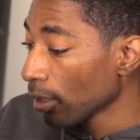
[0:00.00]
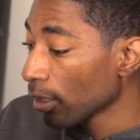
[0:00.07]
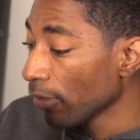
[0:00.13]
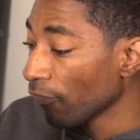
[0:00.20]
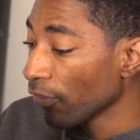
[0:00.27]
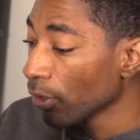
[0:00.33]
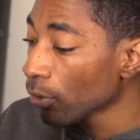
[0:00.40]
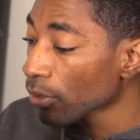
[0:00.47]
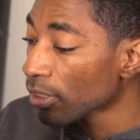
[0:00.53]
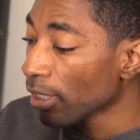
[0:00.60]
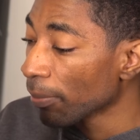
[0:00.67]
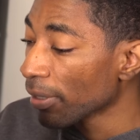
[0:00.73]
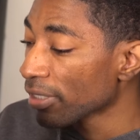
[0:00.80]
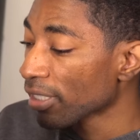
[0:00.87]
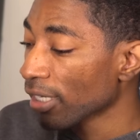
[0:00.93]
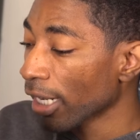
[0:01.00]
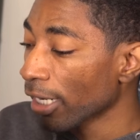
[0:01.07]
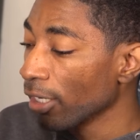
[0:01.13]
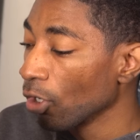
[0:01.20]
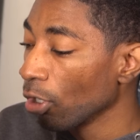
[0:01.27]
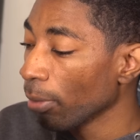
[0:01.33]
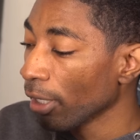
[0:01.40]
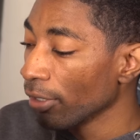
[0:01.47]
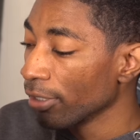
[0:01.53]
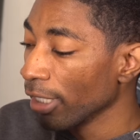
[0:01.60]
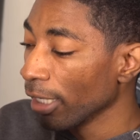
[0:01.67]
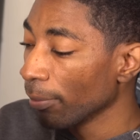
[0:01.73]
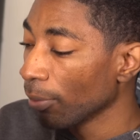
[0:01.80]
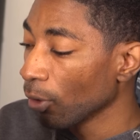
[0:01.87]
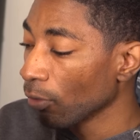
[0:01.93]
The few snippets that I know about
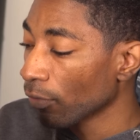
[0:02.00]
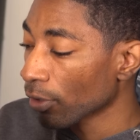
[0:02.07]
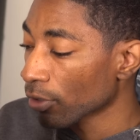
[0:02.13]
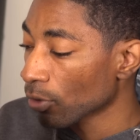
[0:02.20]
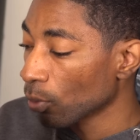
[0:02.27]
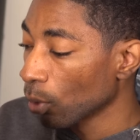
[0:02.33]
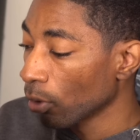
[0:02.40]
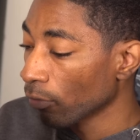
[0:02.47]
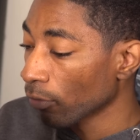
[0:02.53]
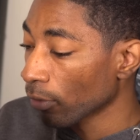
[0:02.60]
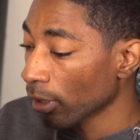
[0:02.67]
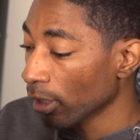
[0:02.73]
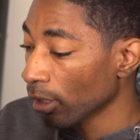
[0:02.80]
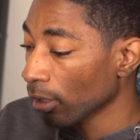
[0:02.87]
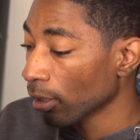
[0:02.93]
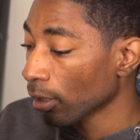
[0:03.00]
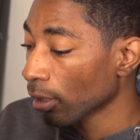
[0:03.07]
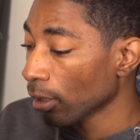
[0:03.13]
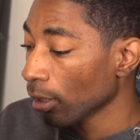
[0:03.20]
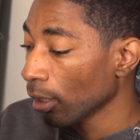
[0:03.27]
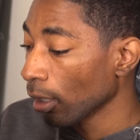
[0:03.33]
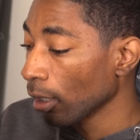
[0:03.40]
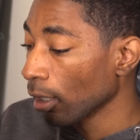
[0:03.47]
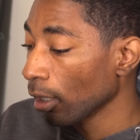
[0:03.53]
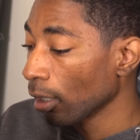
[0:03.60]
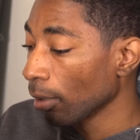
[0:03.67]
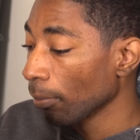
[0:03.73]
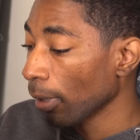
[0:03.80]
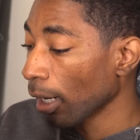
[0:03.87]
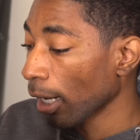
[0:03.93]
Deadpool versus Wolverine,
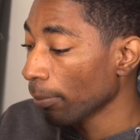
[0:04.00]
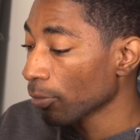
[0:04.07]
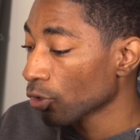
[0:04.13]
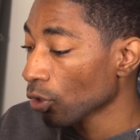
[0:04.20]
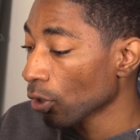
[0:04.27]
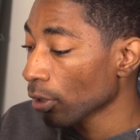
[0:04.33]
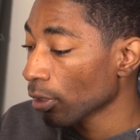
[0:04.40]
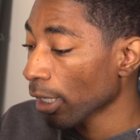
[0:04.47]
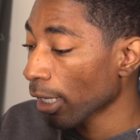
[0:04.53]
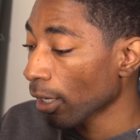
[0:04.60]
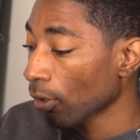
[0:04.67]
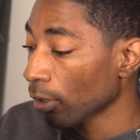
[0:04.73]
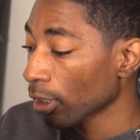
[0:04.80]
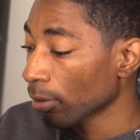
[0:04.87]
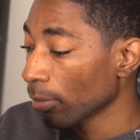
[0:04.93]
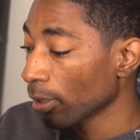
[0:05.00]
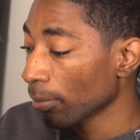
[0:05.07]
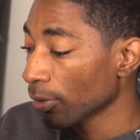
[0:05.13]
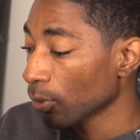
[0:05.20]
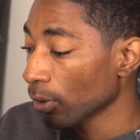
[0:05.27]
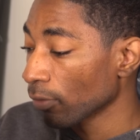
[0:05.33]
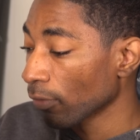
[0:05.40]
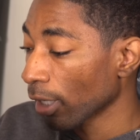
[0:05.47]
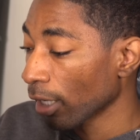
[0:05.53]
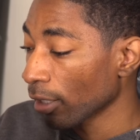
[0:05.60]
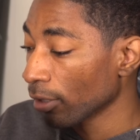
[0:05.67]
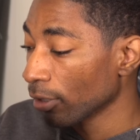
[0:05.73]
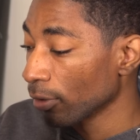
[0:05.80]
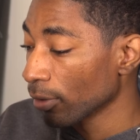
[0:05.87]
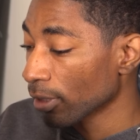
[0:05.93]
um, I'm sure that argument between Ryan
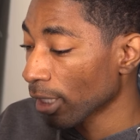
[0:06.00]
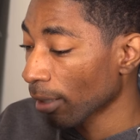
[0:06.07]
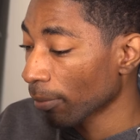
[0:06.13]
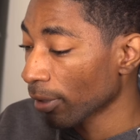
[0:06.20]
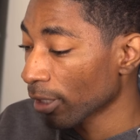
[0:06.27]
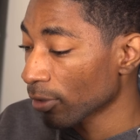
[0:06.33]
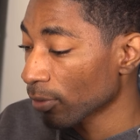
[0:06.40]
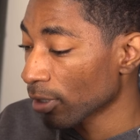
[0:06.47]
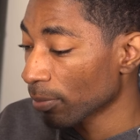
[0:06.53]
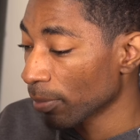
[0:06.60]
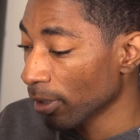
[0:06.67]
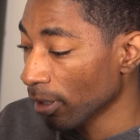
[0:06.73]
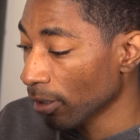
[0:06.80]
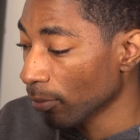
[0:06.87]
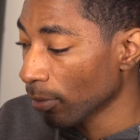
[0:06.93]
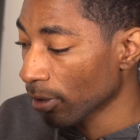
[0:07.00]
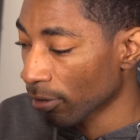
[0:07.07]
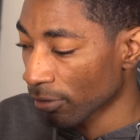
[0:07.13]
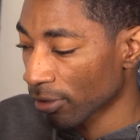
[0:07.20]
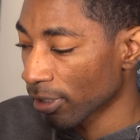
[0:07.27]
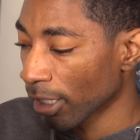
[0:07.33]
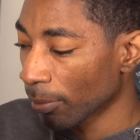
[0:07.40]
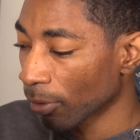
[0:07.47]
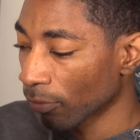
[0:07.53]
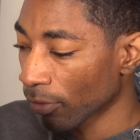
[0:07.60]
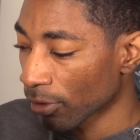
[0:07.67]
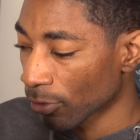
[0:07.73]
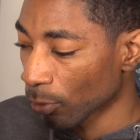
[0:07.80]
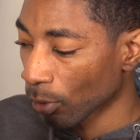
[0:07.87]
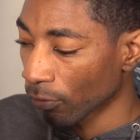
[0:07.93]
and Hugh is happening as we speak, whether it's Deadpool
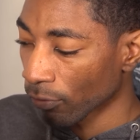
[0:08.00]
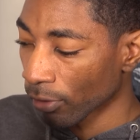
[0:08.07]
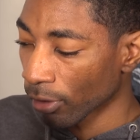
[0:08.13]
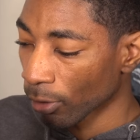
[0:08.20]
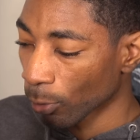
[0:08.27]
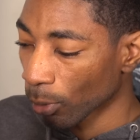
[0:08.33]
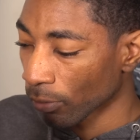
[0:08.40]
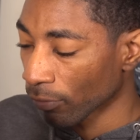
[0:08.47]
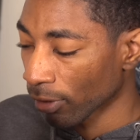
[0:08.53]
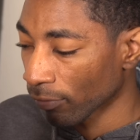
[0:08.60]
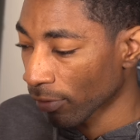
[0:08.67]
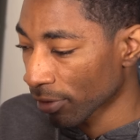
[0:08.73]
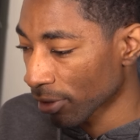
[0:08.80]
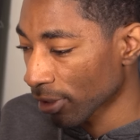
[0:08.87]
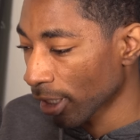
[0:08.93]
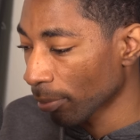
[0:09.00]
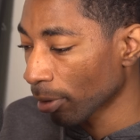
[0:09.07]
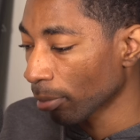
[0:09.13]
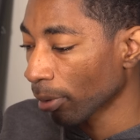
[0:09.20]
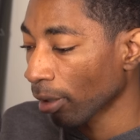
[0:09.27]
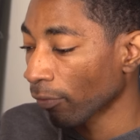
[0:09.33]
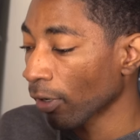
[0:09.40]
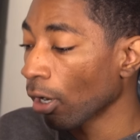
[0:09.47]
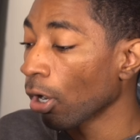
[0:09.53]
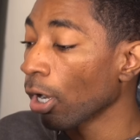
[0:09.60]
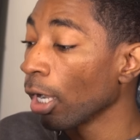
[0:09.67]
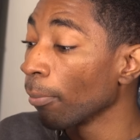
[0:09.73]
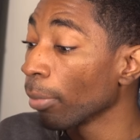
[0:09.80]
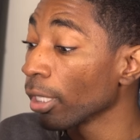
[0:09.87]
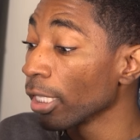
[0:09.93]
versus Wolverine or Wolverine versus Deadpool, whatever, are
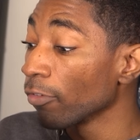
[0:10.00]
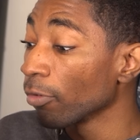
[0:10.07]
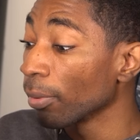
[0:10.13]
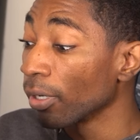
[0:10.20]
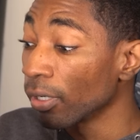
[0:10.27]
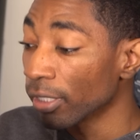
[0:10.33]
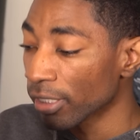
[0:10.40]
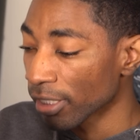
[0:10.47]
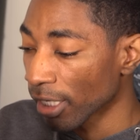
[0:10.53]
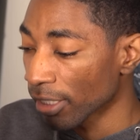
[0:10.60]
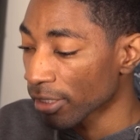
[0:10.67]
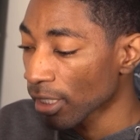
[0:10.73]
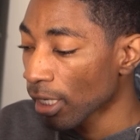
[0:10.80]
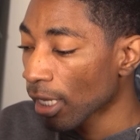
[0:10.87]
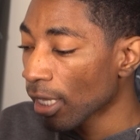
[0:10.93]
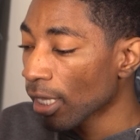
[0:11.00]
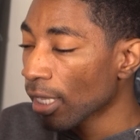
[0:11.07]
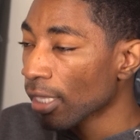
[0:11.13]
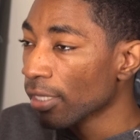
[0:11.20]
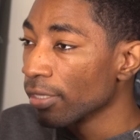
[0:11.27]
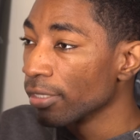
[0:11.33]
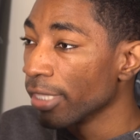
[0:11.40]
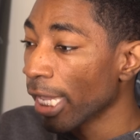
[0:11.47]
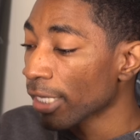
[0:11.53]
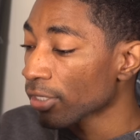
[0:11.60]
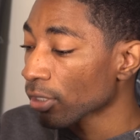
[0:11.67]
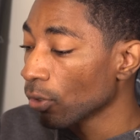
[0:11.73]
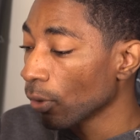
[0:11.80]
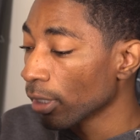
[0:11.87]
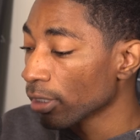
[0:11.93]
unbelievable, he says.
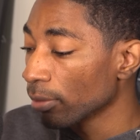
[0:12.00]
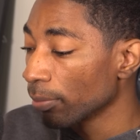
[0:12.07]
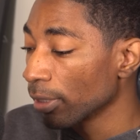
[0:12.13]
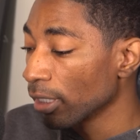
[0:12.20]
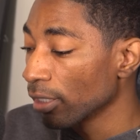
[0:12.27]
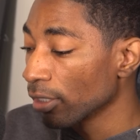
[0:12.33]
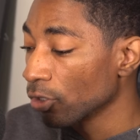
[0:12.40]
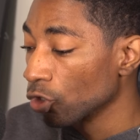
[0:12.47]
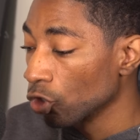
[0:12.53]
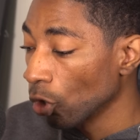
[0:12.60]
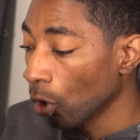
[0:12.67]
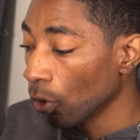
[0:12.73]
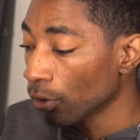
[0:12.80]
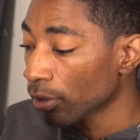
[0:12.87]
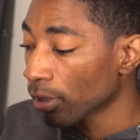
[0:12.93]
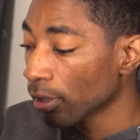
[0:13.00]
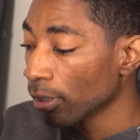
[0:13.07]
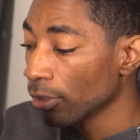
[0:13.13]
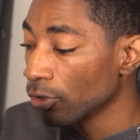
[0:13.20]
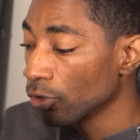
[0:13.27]
That's going to be the jolt. The